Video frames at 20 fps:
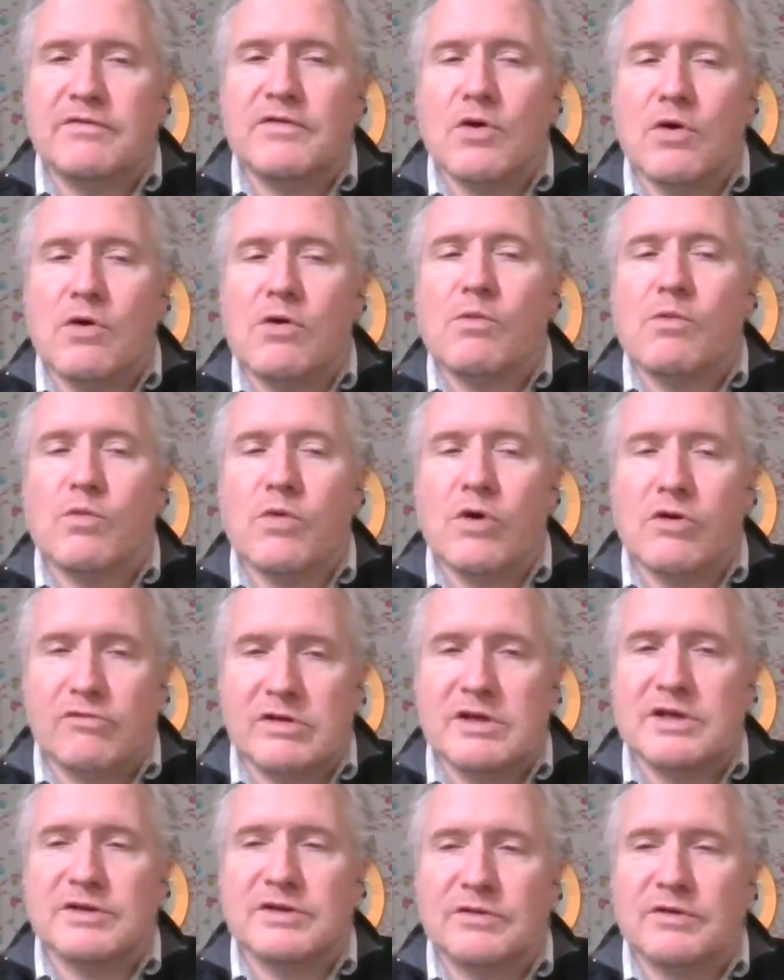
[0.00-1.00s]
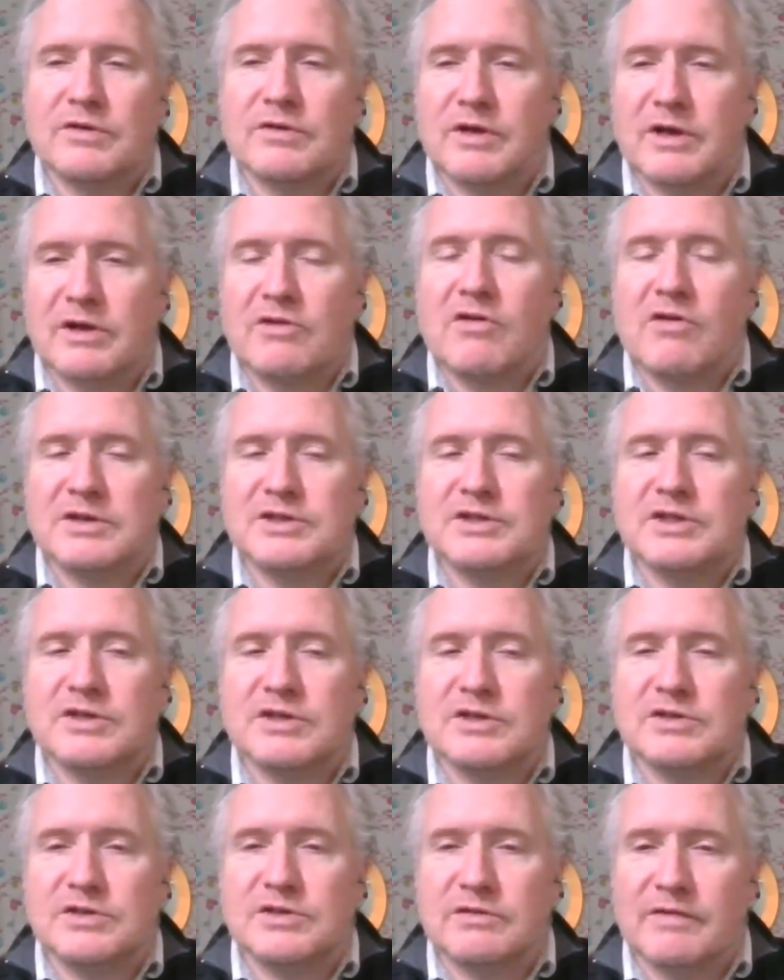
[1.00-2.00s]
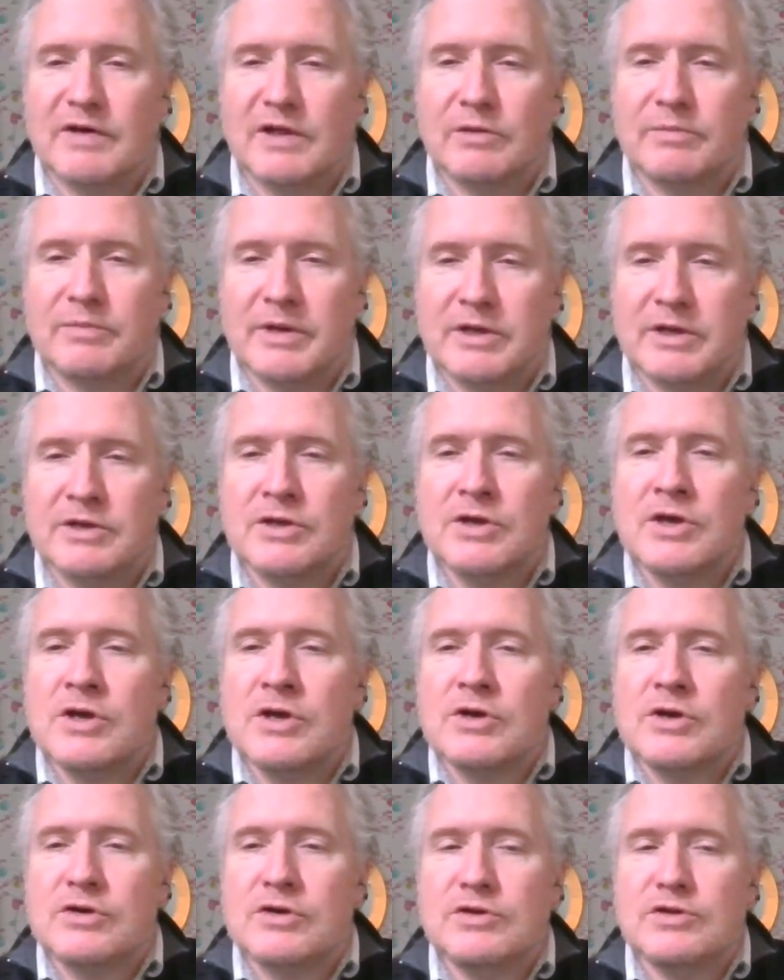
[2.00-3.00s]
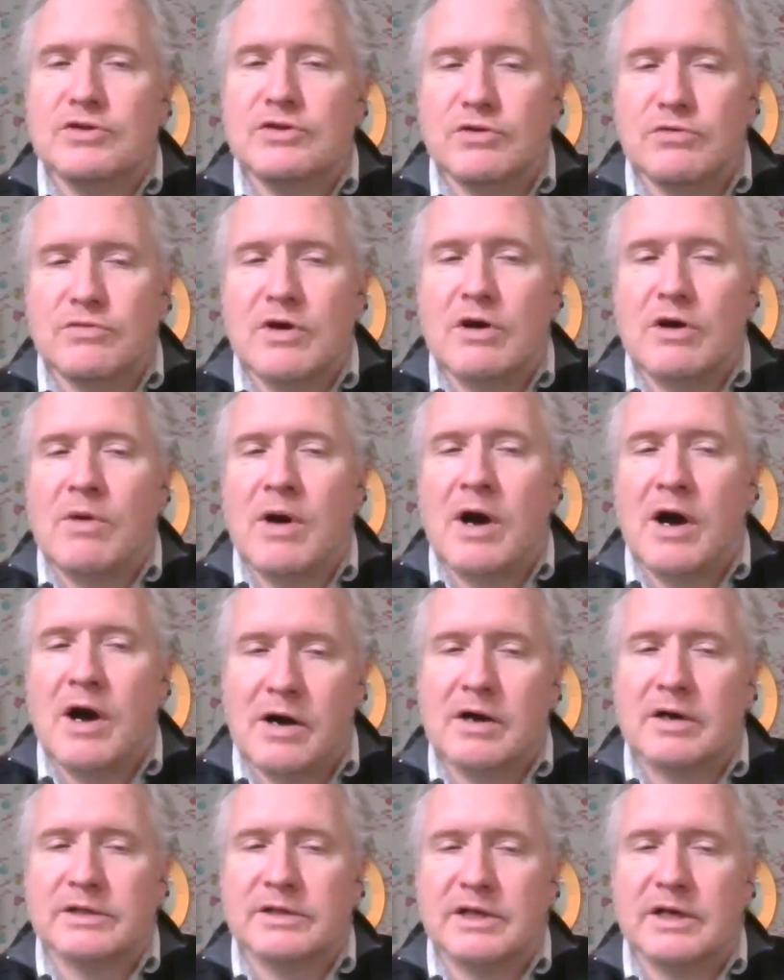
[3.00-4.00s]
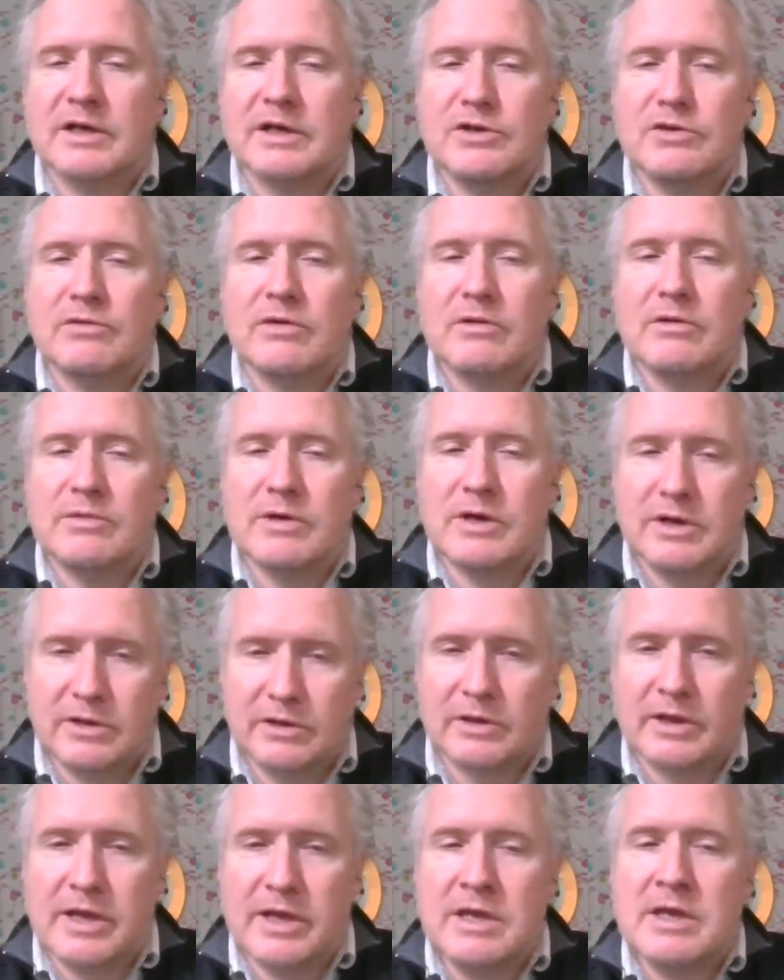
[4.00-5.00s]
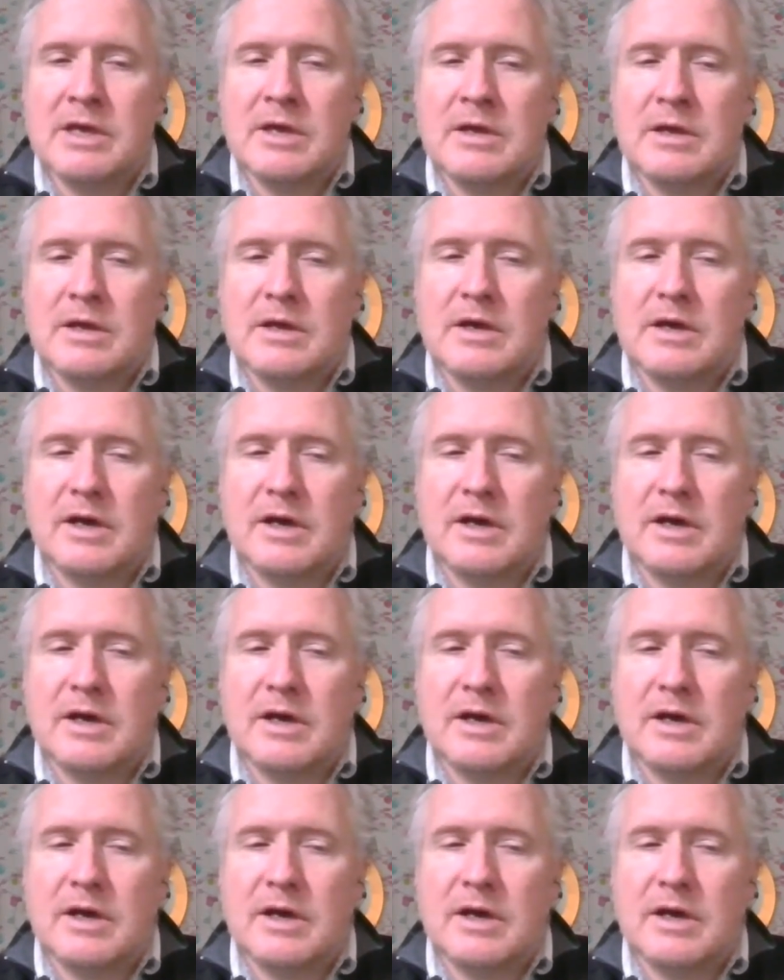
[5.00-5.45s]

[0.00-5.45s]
If you're worried that a crisis is developing, you go hard and you go early.